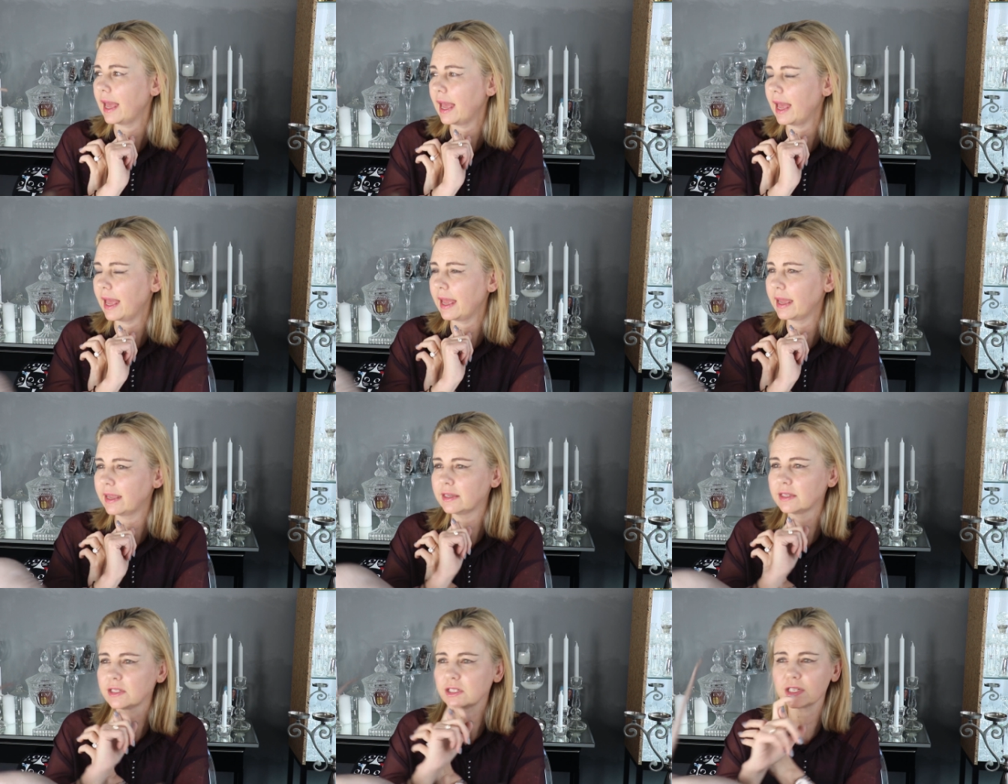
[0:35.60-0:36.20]

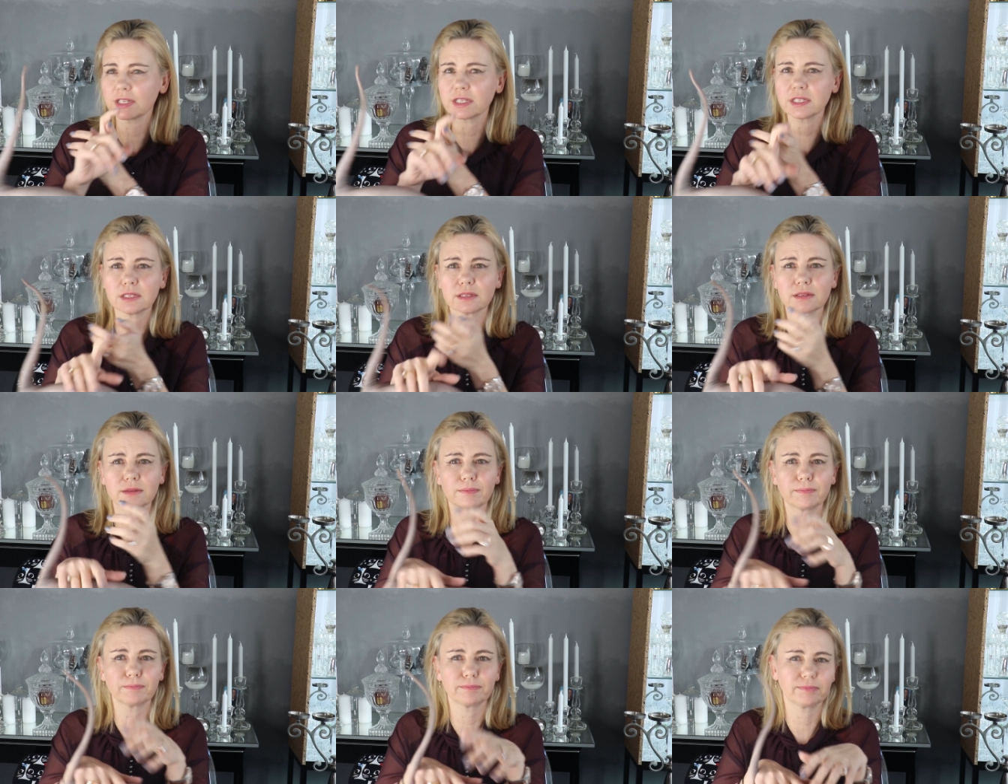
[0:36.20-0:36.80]
and just,
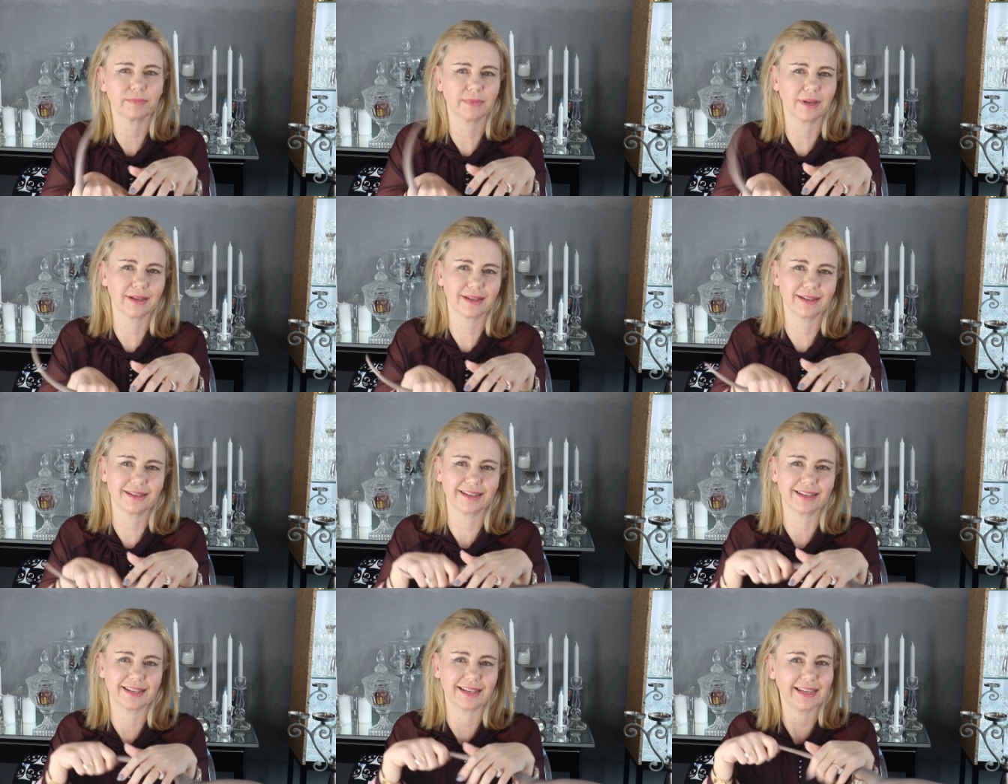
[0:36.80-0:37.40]

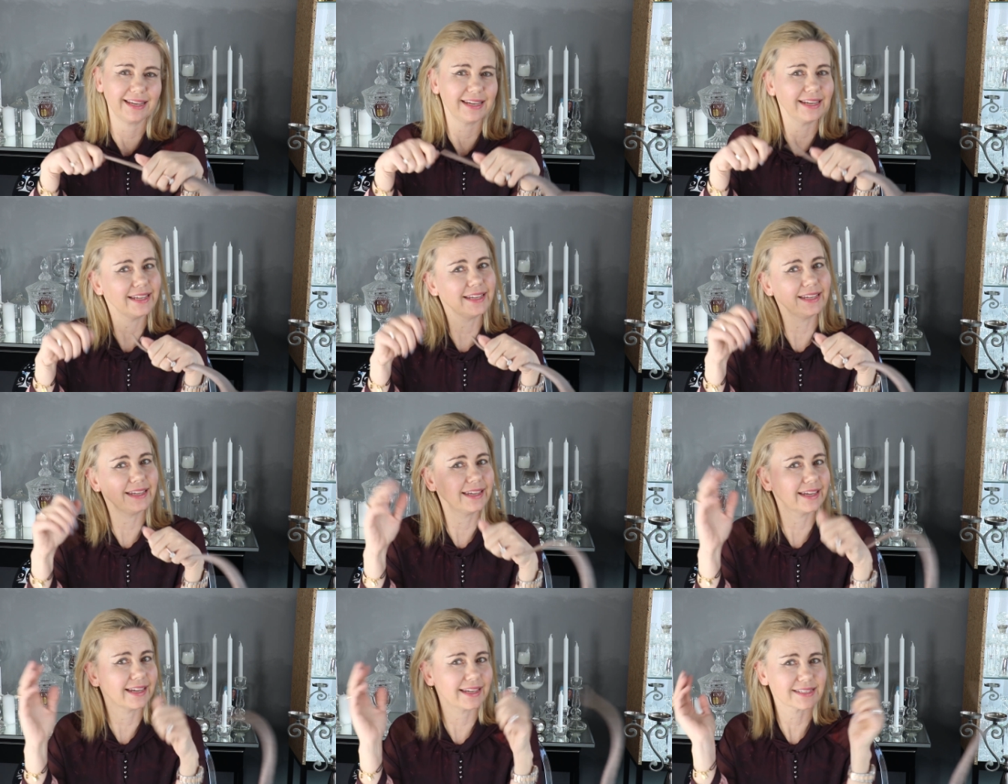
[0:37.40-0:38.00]
and
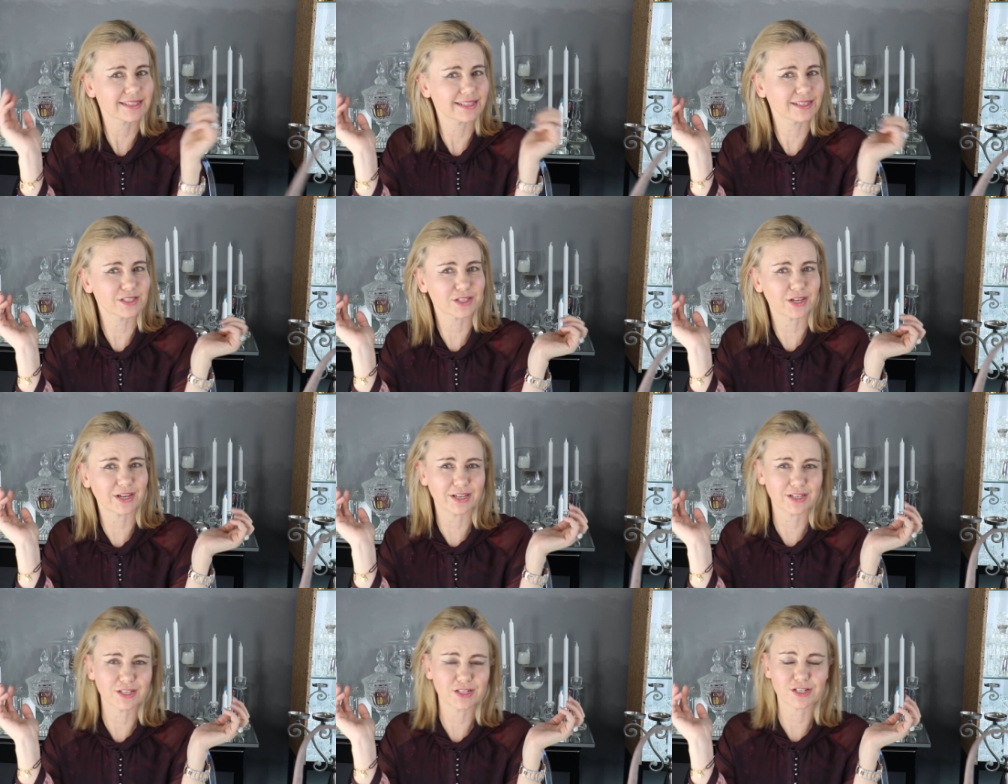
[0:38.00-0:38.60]
Lily hasn't
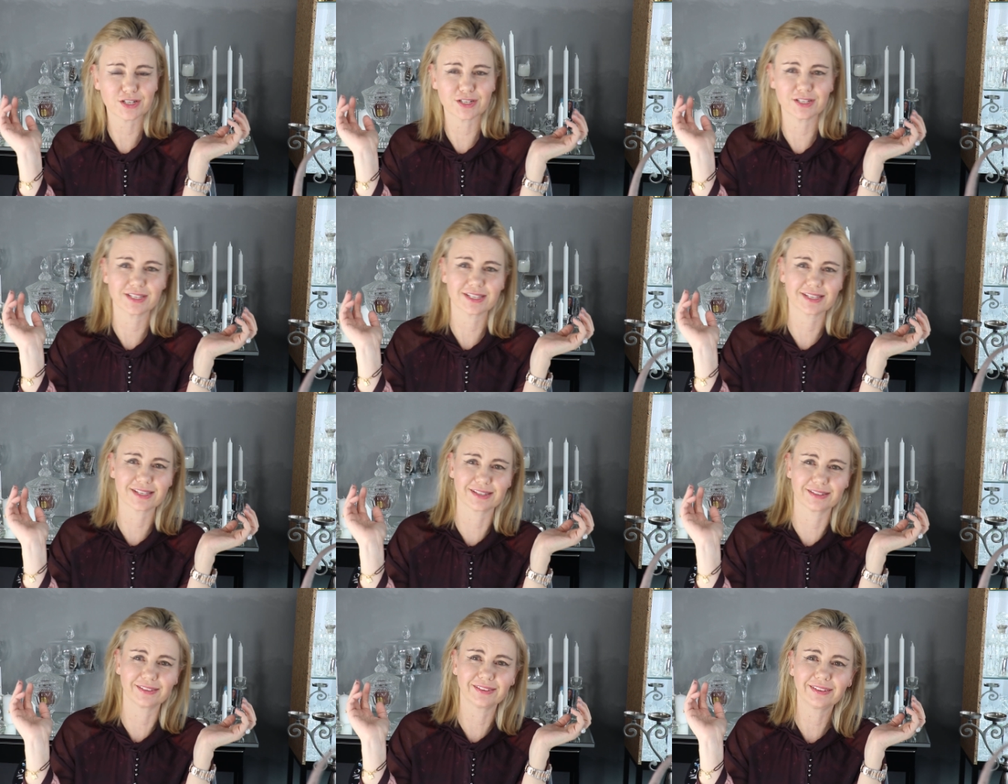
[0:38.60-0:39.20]
changed, she's
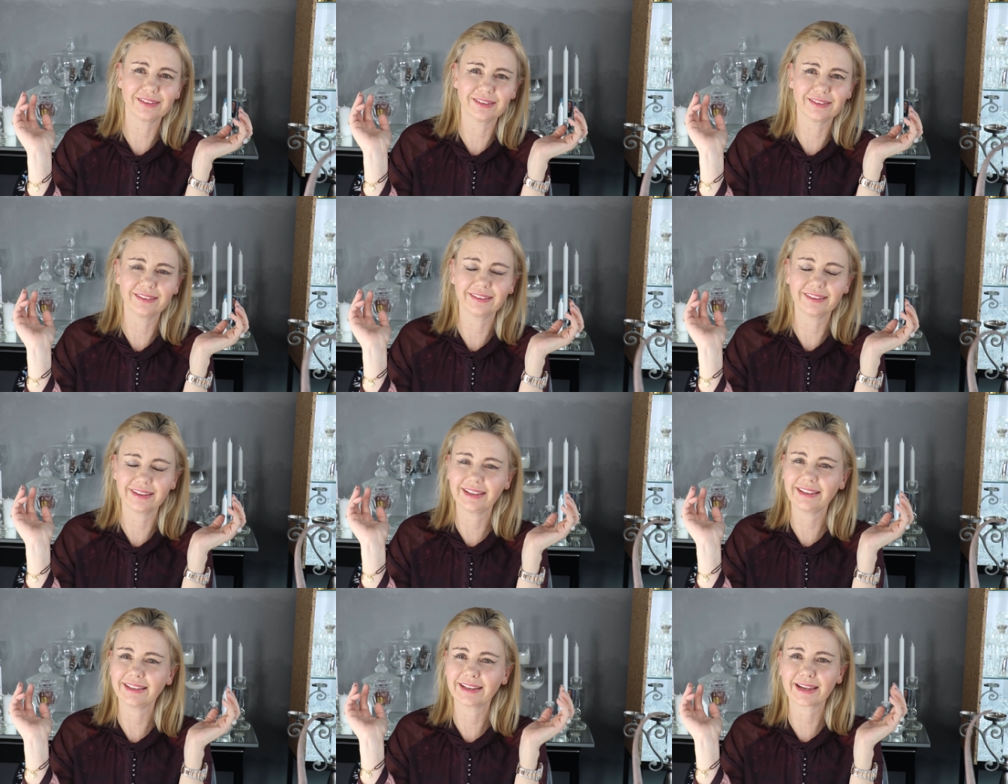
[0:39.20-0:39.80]
still
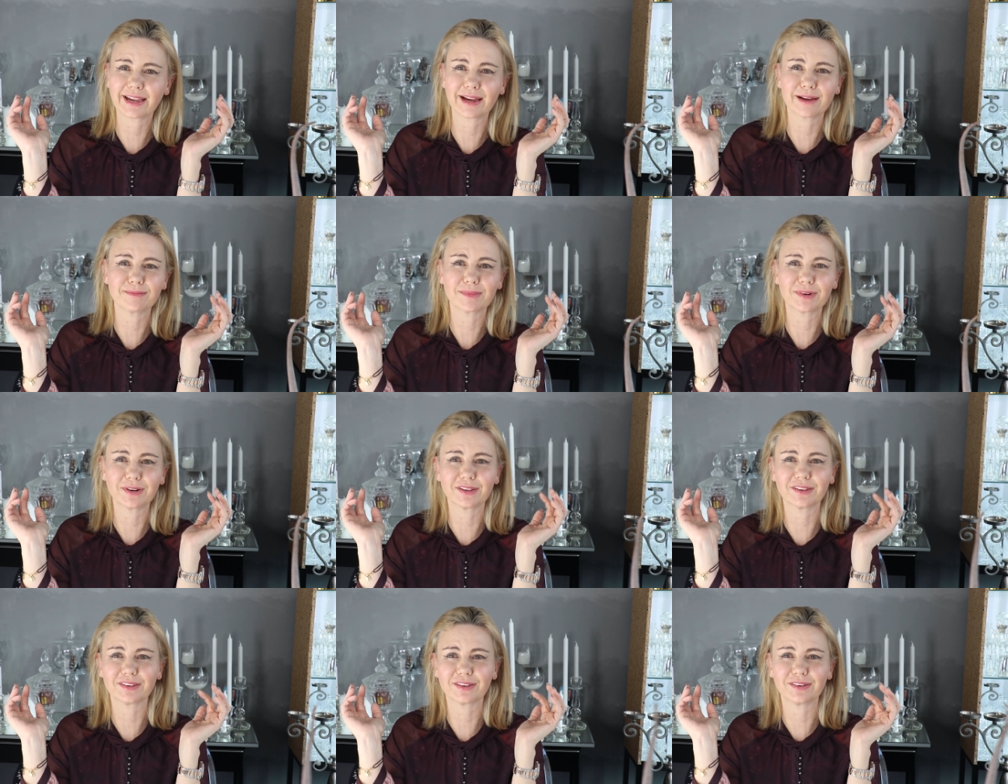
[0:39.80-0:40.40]
in the
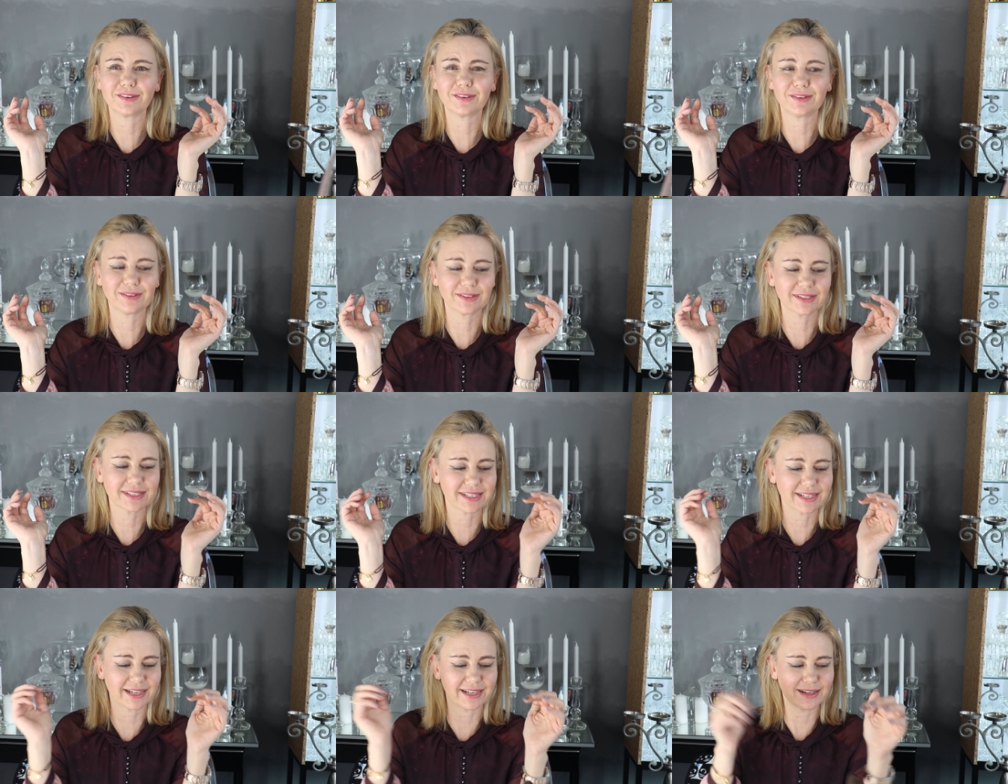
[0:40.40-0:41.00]
camera the whole
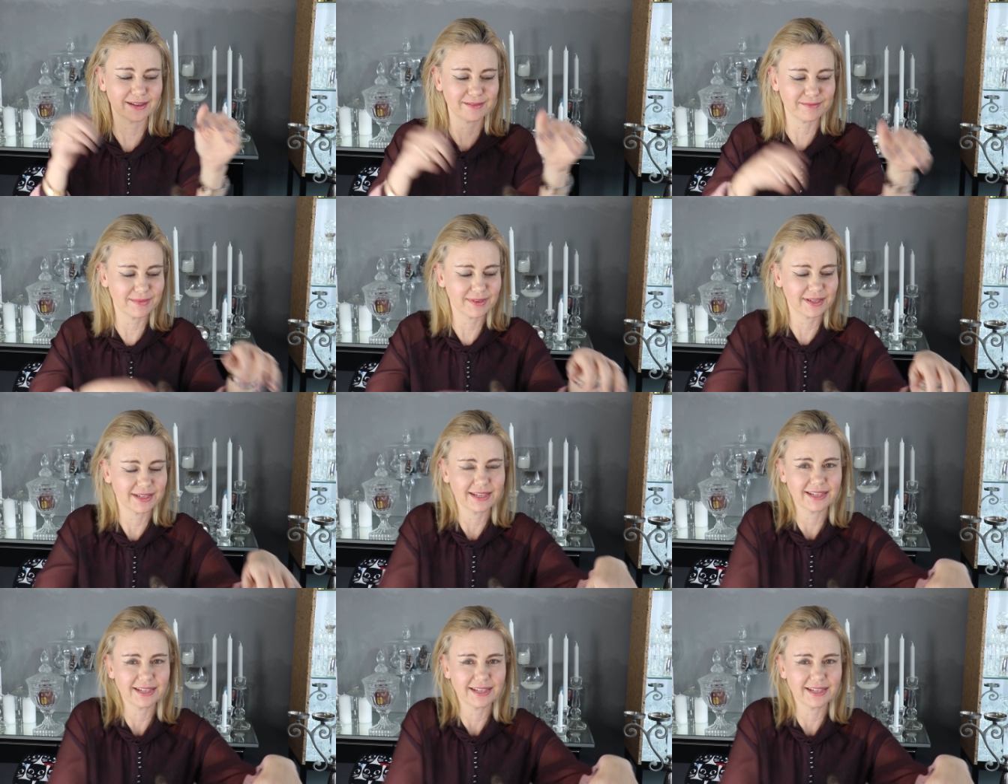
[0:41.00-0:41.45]
time.